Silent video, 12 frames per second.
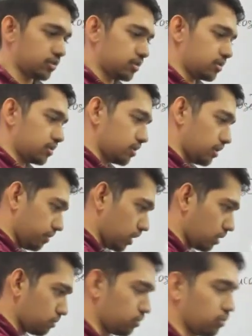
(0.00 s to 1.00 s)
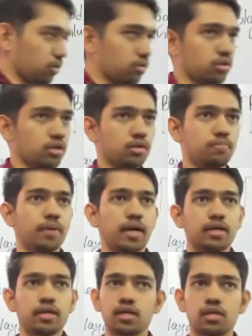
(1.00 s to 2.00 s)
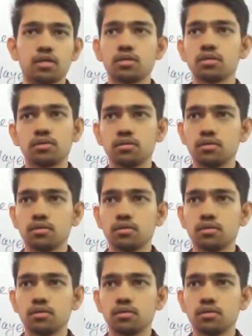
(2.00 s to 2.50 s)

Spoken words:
acids. Then we can move on to the practical